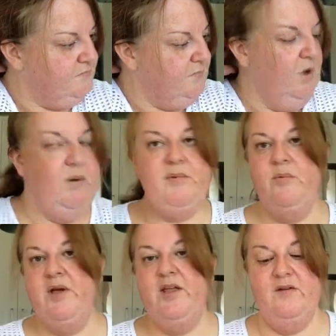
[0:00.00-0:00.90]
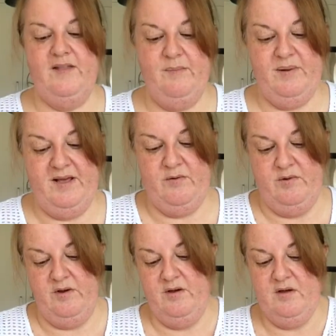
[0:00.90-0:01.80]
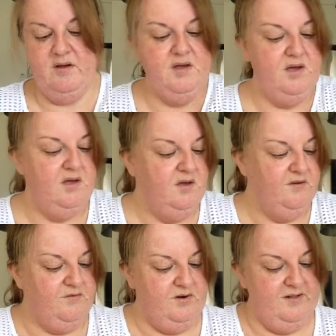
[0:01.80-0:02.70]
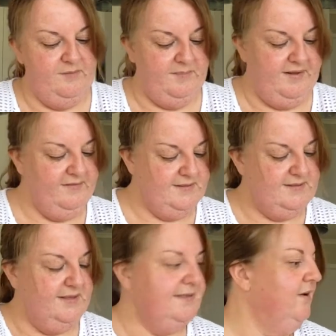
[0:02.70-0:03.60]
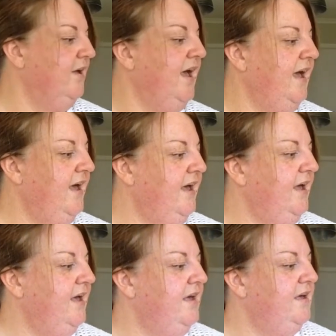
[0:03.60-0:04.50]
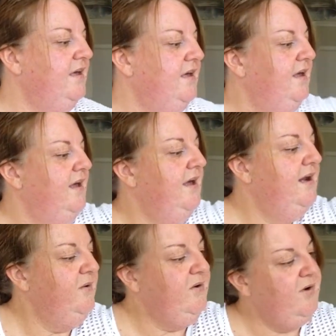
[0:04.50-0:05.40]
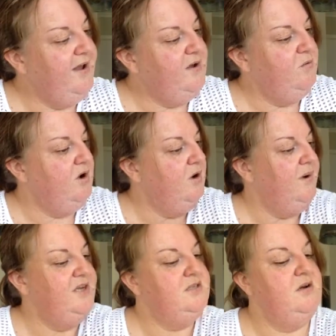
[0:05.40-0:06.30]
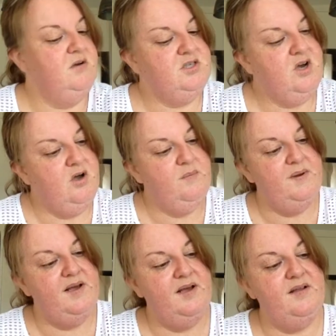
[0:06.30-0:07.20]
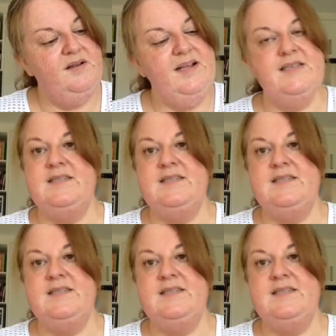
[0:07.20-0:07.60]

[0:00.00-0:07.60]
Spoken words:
that black work for another month, so that's okay. Hello and Quaker will go away till October. Next